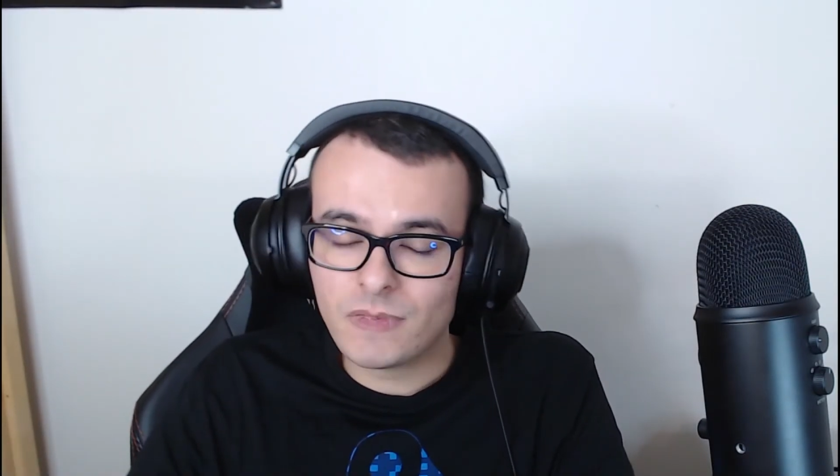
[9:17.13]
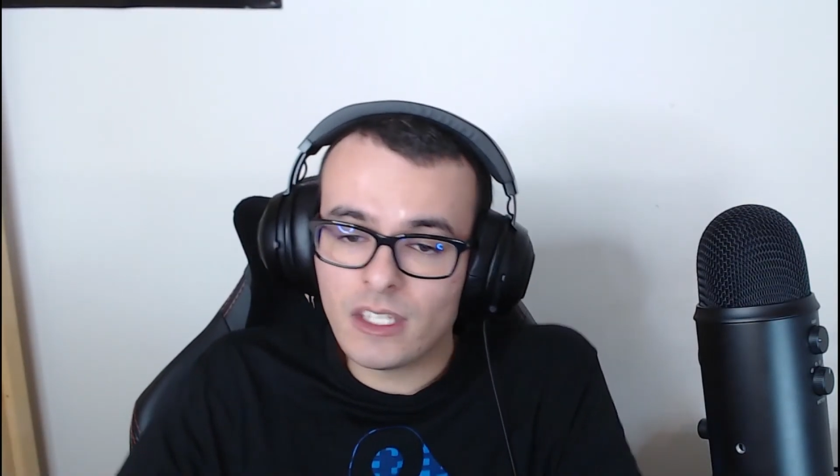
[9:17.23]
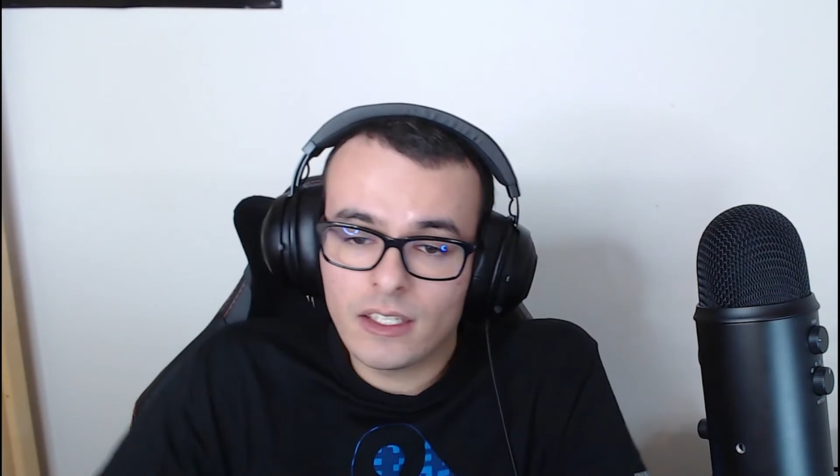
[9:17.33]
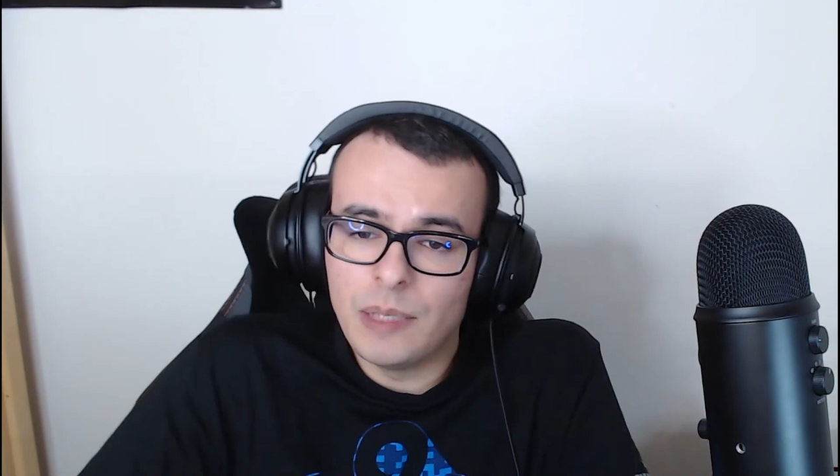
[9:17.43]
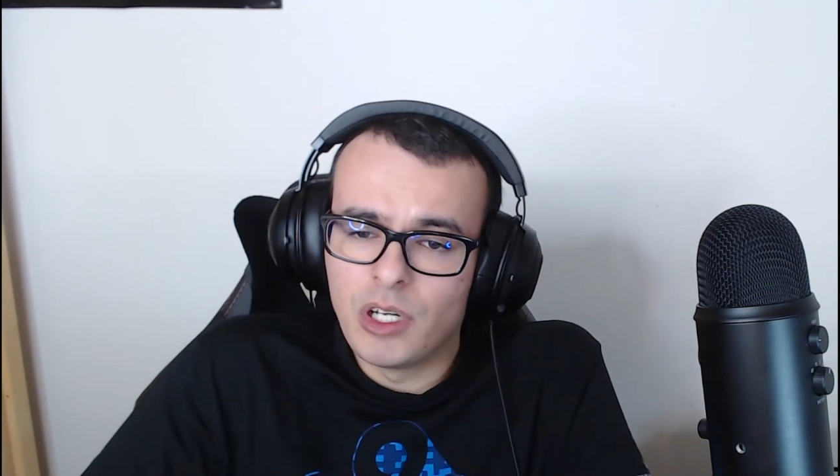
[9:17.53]

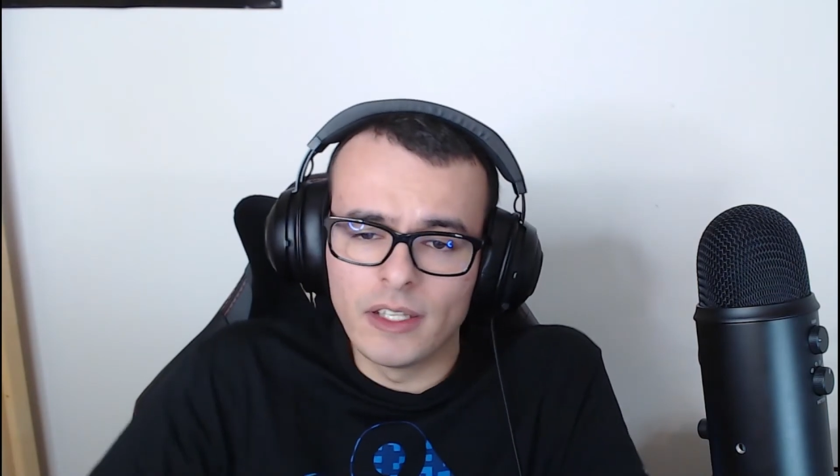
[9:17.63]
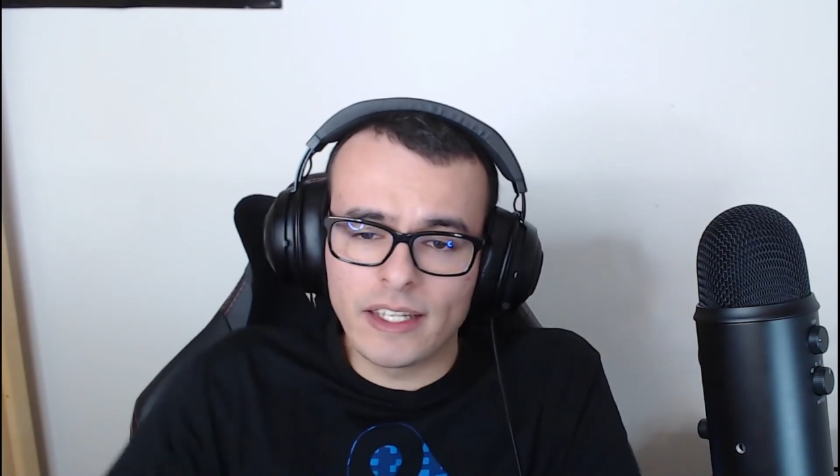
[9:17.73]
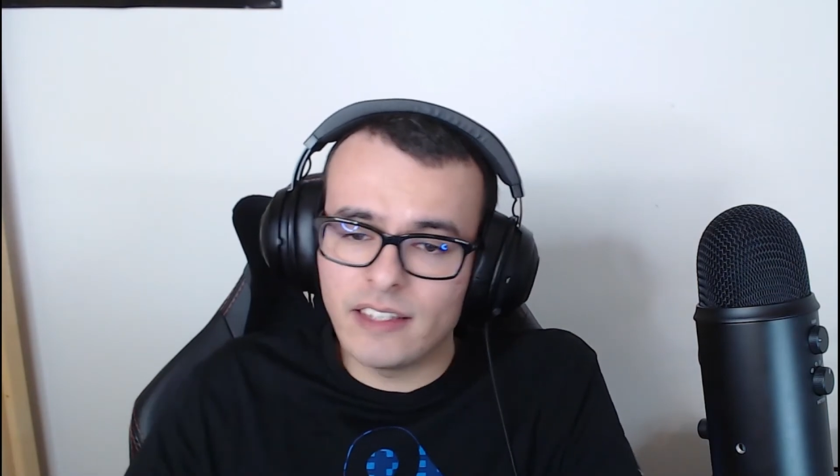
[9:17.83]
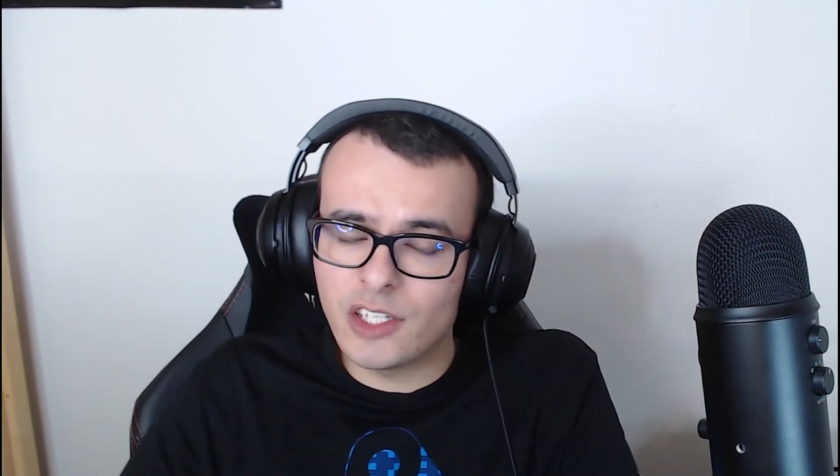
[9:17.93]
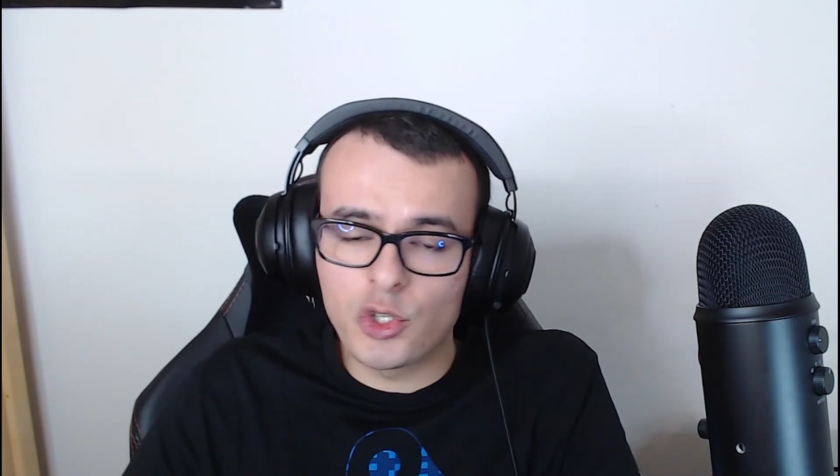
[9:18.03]
keep
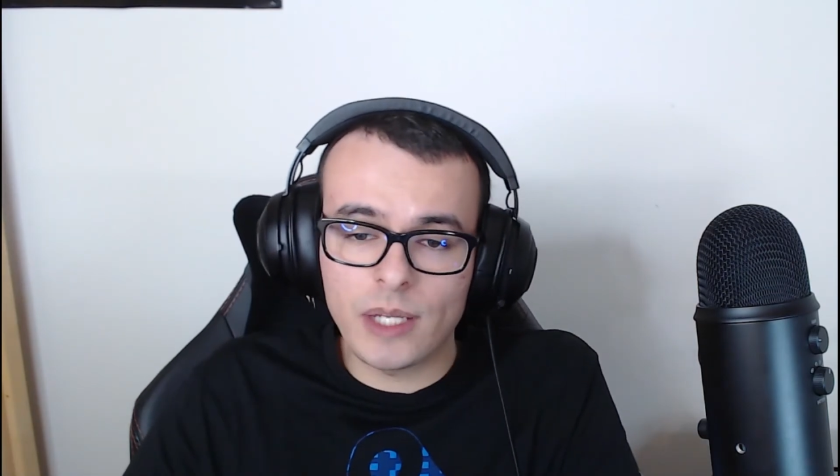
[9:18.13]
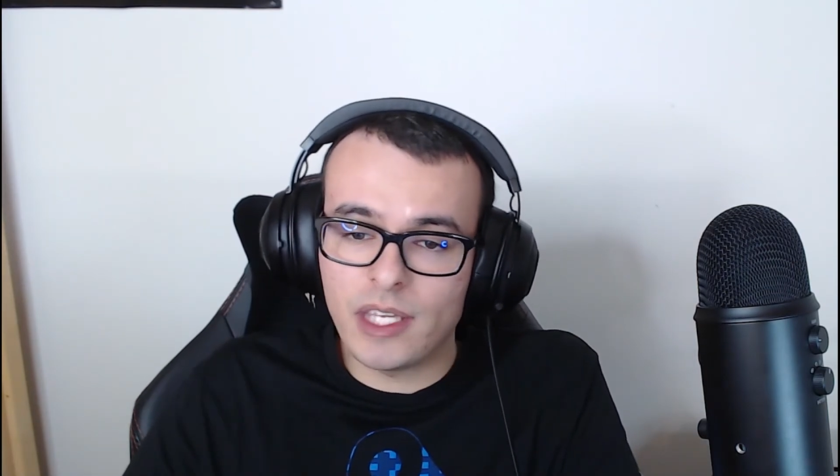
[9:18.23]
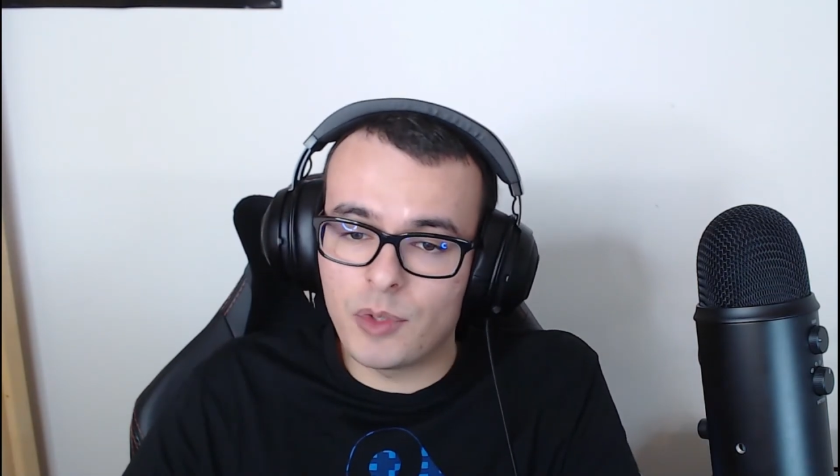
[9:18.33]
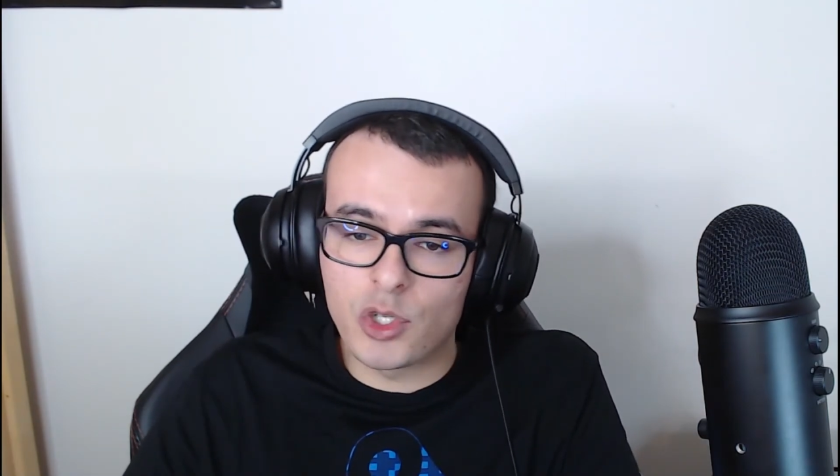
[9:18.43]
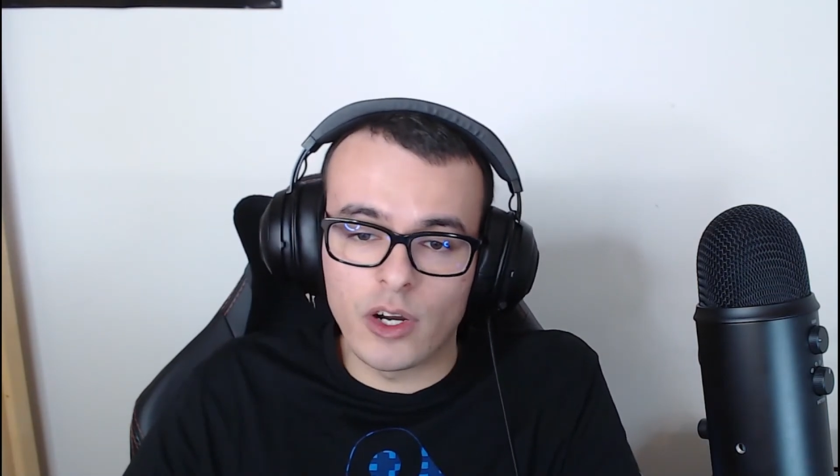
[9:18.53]
collecting,
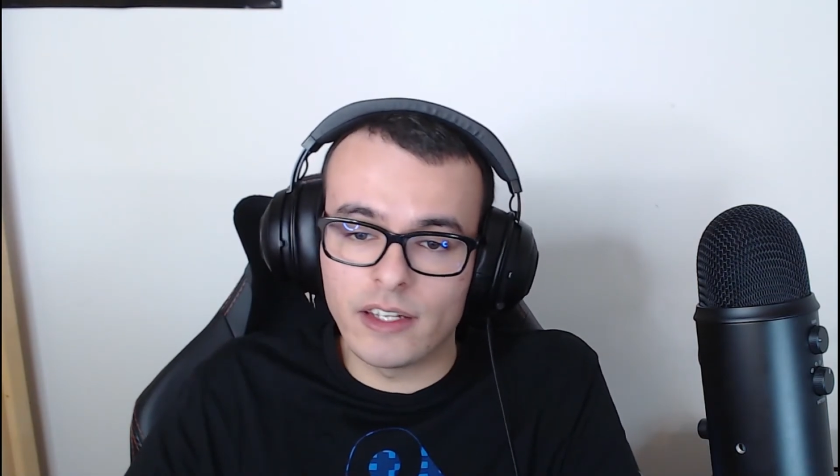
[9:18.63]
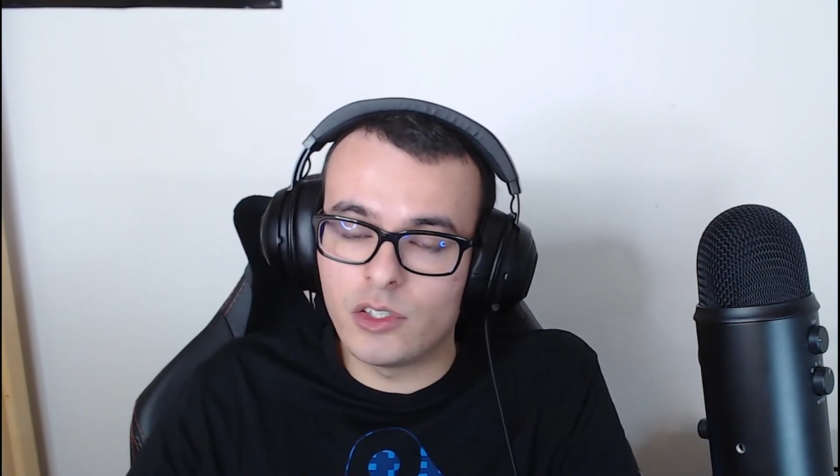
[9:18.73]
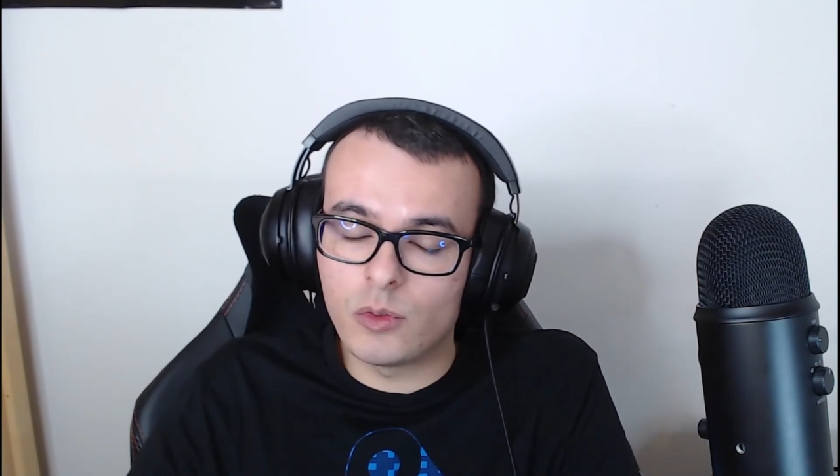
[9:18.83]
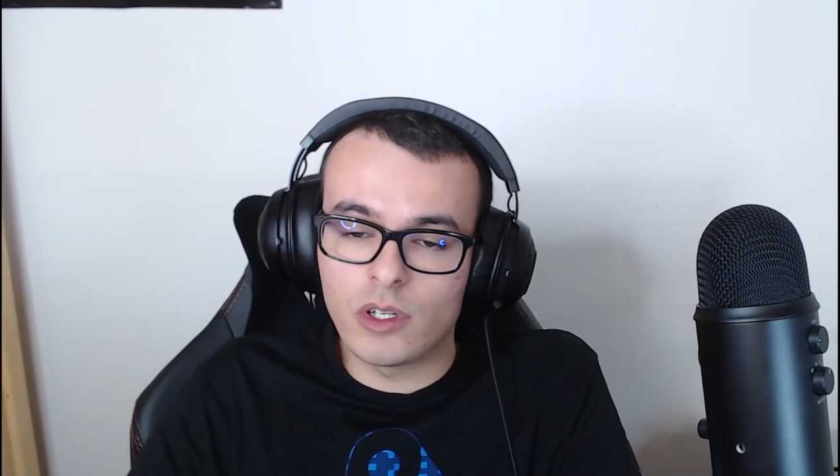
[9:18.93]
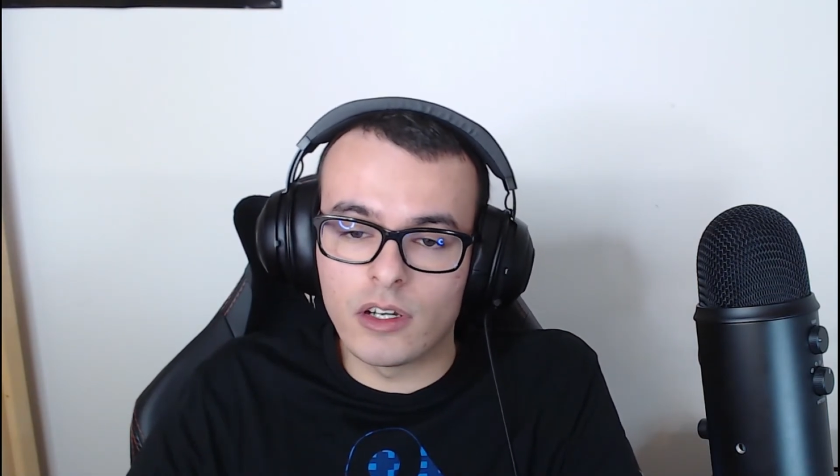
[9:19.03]
keep trying
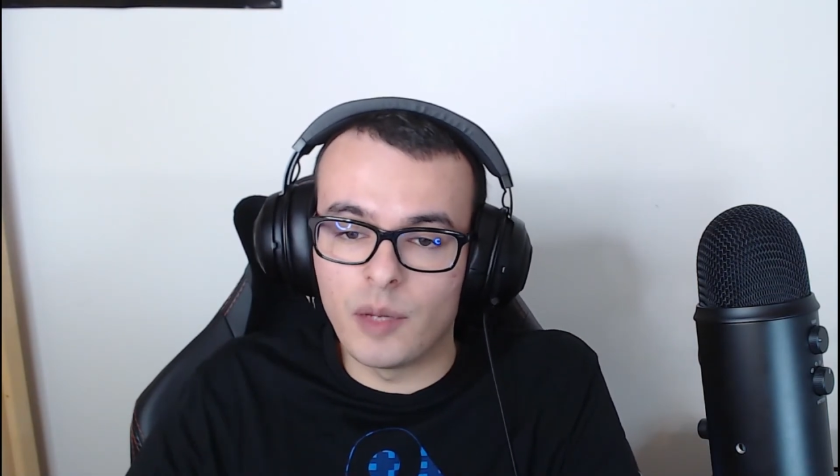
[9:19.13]
to